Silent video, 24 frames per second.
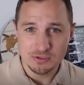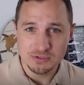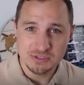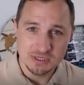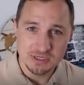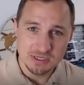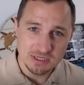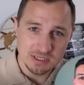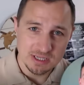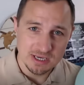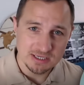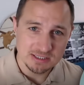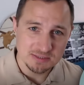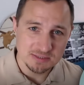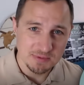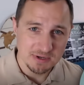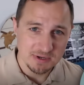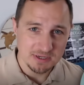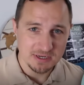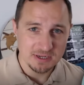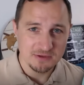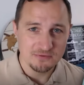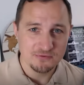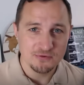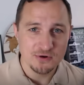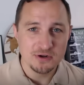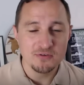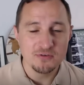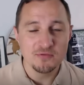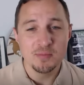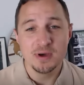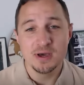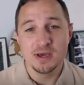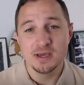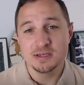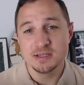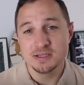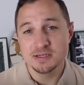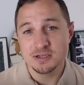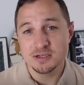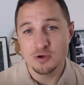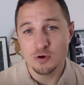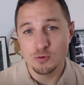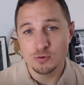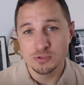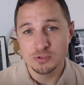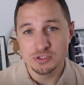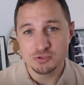development with ASP
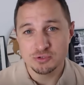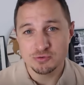and